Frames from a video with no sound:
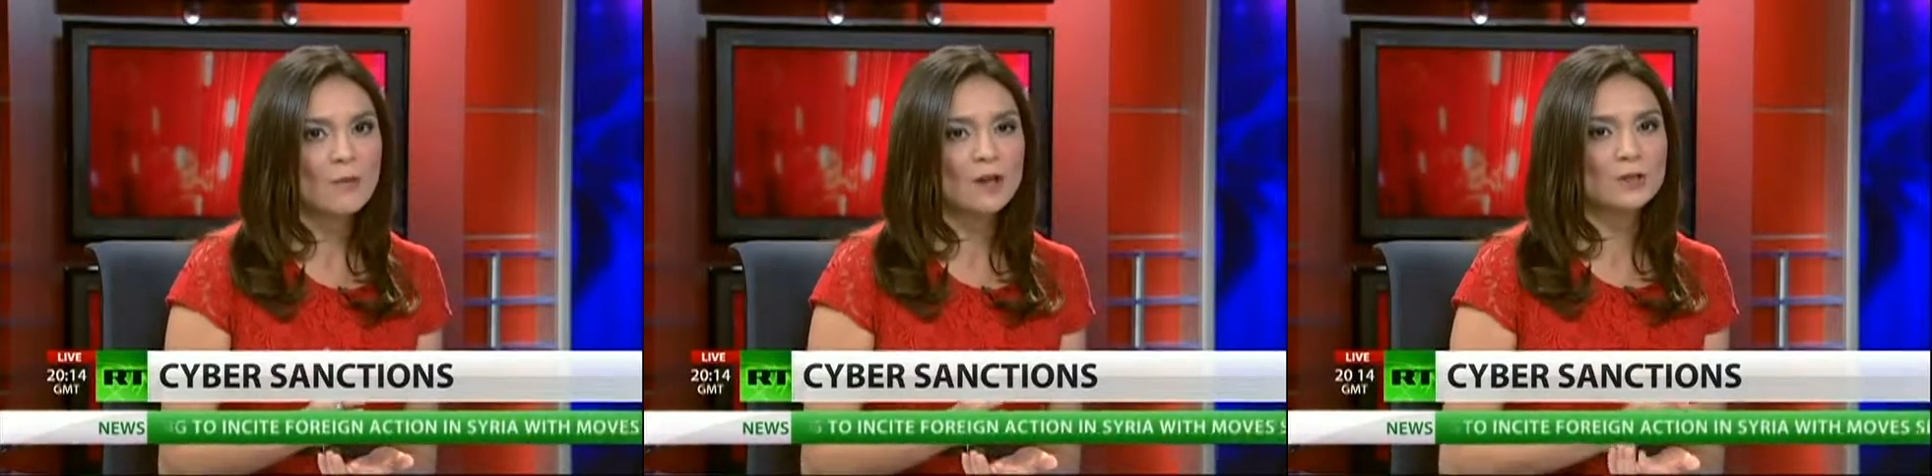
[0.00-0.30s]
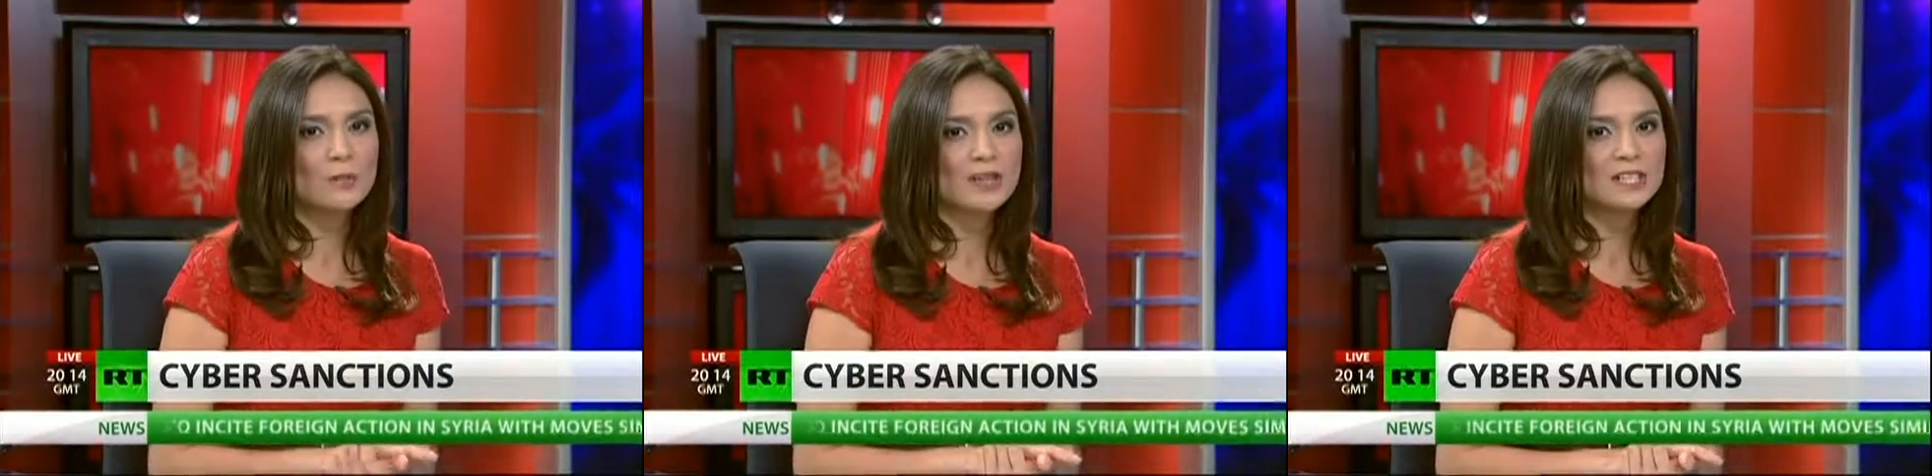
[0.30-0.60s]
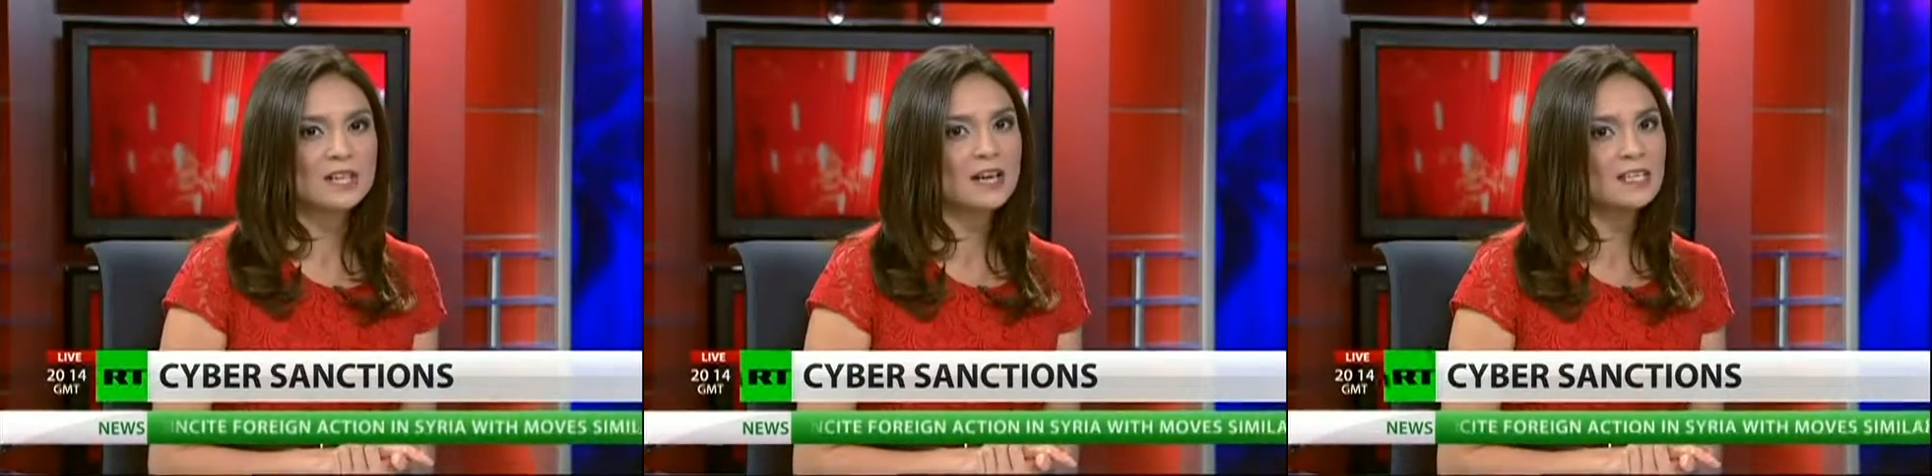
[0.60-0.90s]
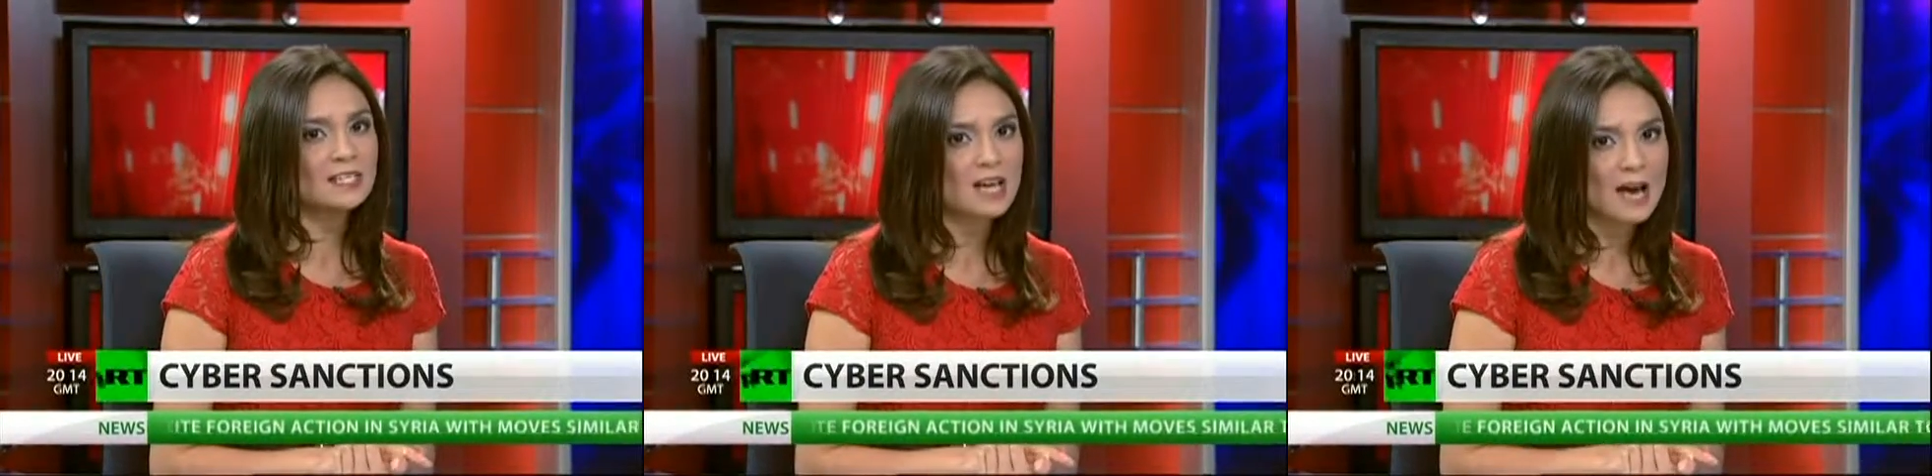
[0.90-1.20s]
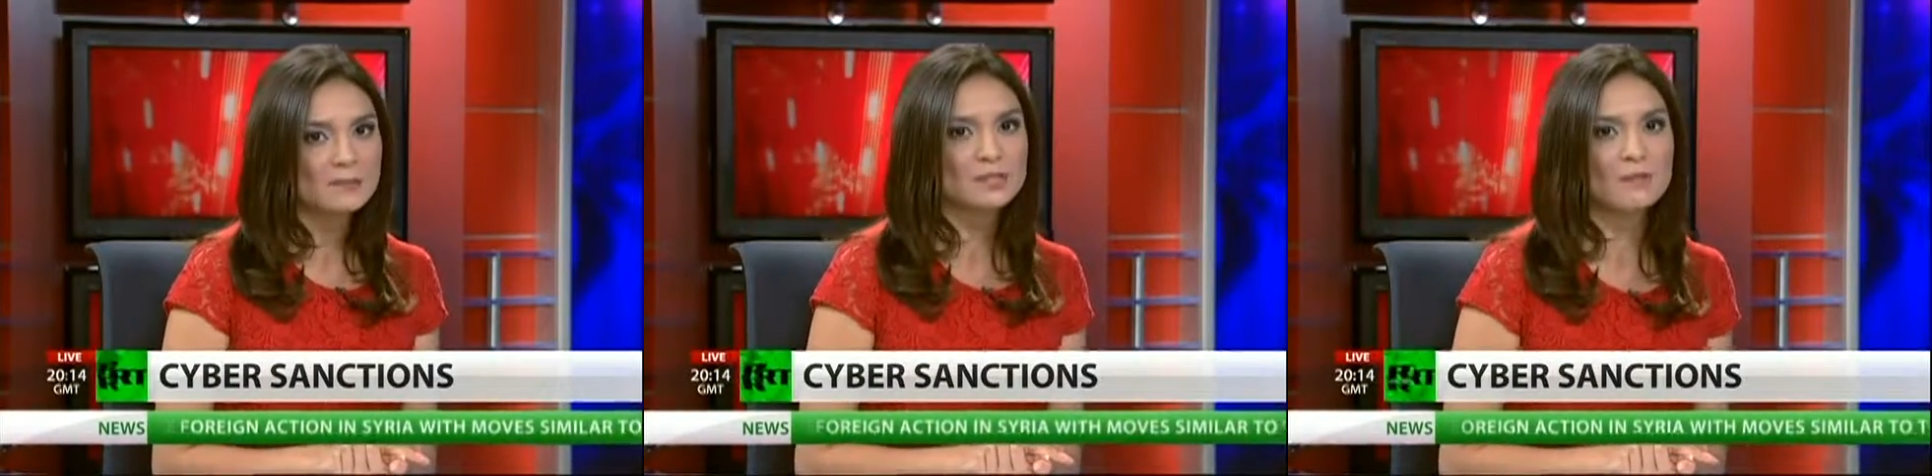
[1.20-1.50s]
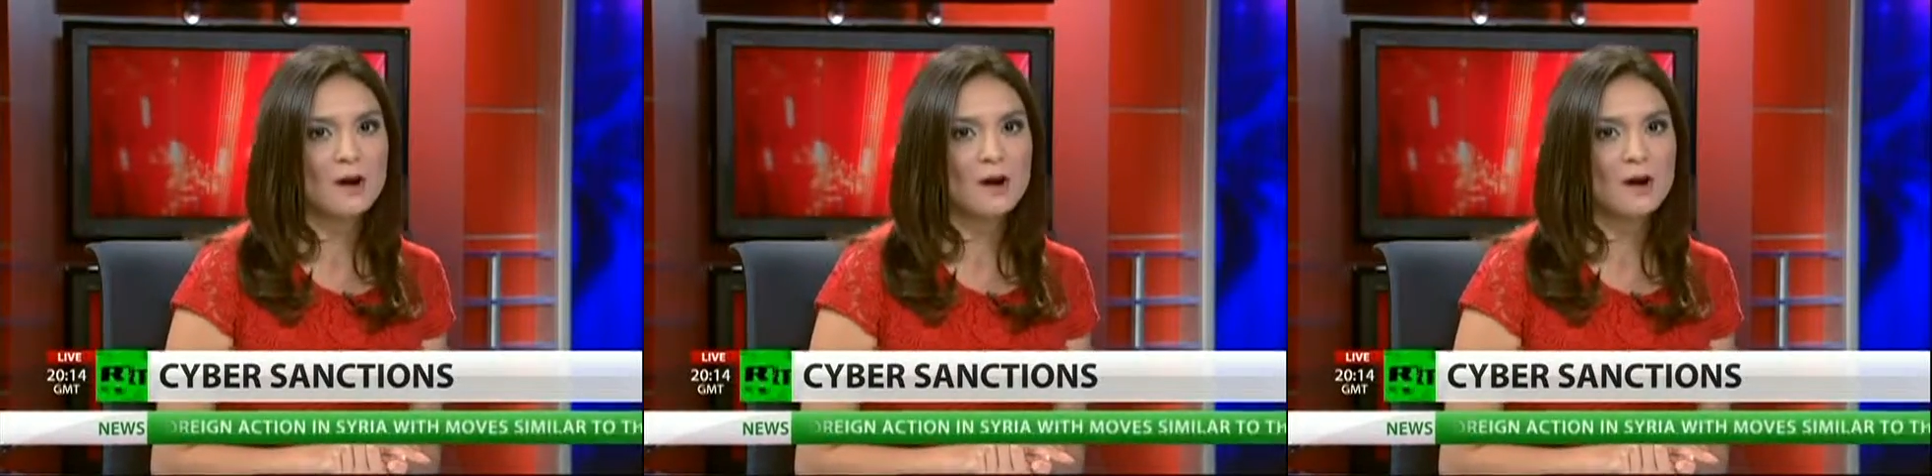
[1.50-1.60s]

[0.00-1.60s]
while the president condemns the